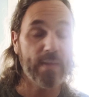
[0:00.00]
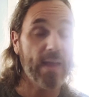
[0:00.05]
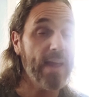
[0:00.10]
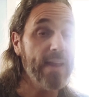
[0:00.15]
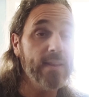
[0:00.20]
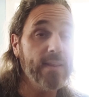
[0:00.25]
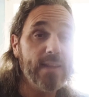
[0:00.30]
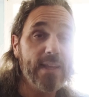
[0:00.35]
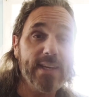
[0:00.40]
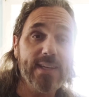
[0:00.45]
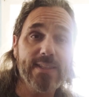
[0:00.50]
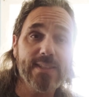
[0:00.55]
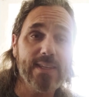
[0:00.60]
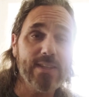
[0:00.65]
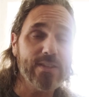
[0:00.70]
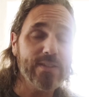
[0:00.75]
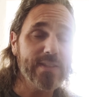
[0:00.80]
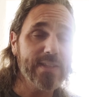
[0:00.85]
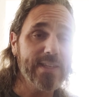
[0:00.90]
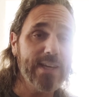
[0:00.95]
and like I said,
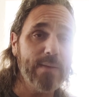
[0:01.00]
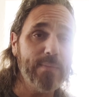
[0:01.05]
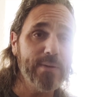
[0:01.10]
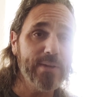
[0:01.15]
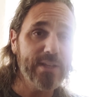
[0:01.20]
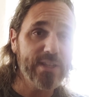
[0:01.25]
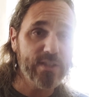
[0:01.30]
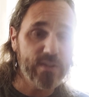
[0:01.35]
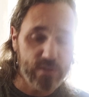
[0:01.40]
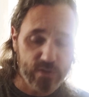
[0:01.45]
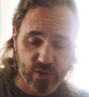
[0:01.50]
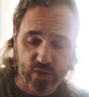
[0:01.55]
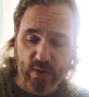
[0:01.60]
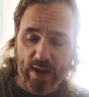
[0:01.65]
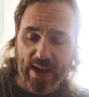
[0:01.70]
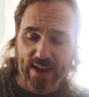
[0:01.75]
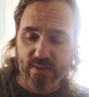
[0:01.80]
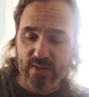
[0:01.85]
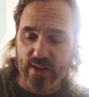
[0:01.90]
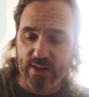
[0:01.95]
there's a couple good
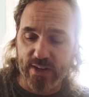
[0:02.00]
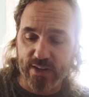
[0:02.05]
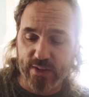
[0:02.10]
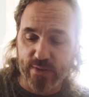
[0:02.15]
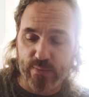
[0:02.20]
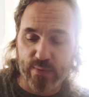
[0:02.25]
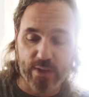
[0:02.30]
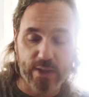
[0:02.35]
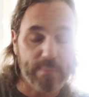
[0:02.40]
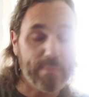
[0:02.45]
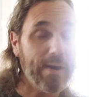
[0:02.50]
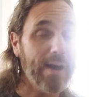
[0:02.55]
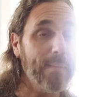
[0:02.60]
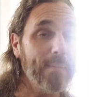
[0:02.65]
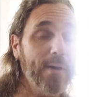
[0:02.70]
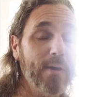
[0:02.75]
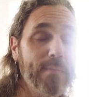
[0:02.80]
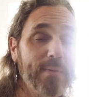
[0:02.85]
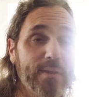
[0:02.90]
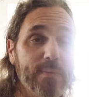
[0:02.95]
tracks on here that really
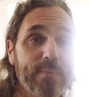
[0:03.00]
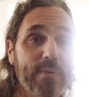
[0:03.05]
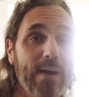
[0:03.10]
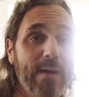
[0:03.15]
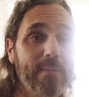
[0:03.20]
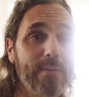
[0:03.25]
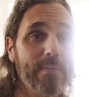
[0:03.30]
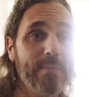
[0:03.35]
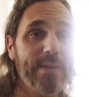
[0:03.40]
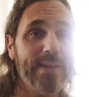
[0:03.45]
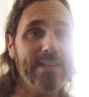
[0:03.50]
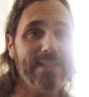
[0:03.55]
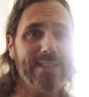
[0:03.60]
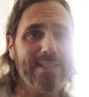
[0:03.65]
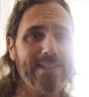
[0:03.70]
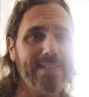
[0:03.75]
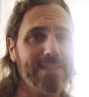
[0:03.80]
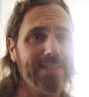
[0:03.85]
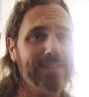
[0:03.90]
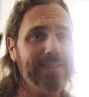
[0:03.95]
pop out, but the problem
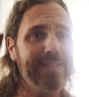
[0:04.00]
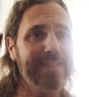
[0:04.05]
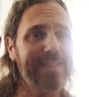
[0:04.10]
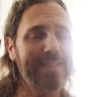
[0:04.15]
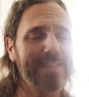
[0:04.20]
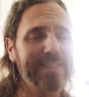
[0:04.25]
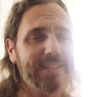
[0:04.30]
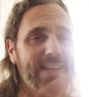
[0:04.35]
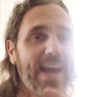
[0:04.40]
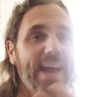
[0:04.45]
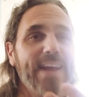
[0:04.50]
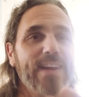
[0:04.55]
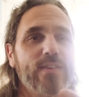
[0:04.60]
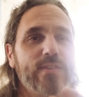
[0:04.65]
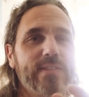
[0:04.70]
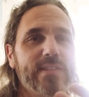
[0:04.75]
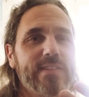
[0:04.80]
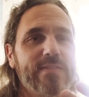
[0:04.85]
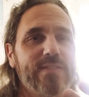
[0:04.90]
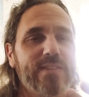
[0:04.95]
is that the
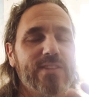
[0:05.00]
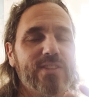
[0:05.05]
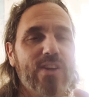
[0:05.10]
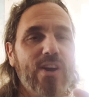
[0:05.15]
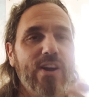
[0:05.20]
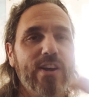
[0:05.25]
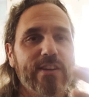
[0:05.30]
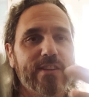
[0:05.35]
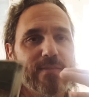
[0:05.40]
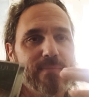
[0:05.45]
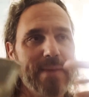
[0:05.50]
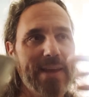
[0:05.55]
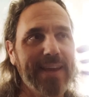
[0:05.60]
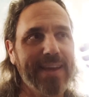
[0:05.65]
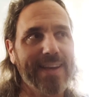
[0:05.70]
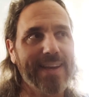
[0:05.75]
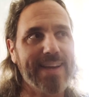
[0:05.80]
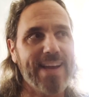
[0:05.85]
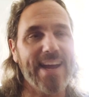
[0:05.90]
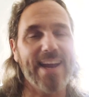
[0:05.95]
titles of the songs
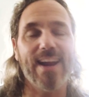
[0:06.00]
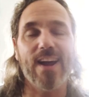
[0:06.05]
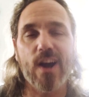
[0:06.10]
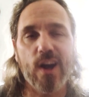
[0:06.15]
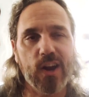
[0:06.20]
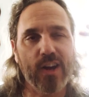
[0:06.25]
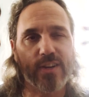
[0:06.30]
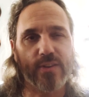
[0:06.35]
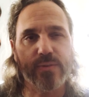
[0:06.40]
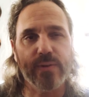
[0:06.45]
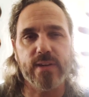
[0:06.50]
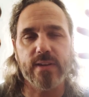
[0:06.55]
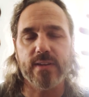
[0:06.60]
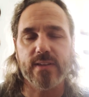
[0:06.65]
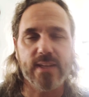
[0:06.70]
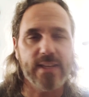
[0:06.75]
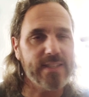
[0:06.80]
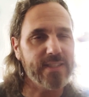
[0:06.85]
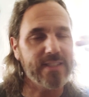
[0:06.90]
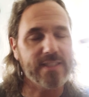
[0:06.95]
make it kind of hard to
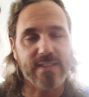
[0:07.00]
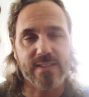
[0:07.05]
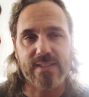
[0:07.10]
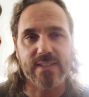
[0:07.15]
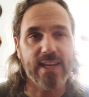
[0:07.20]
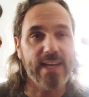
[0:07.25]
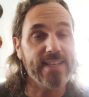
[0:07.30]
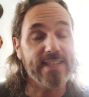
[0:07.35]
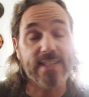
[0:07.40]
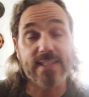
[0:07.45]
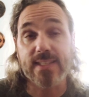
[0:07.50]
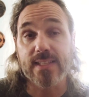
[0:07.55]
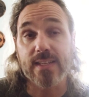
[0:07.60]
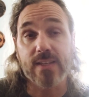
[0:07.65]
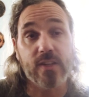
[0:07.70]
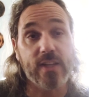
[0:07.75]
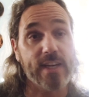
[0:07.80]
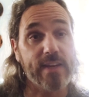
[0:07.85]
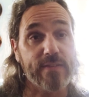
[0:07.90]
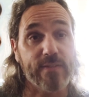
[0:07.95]
it just it doesn't
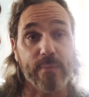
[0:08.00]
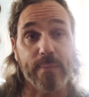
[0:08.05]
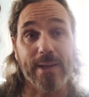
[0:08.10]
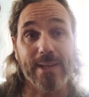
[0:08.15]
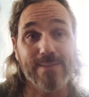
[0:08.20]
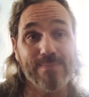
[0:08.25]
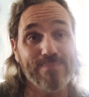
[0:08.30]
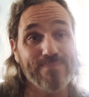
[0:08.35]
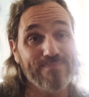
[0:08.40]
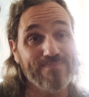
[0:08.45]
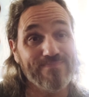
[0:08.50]
click for me.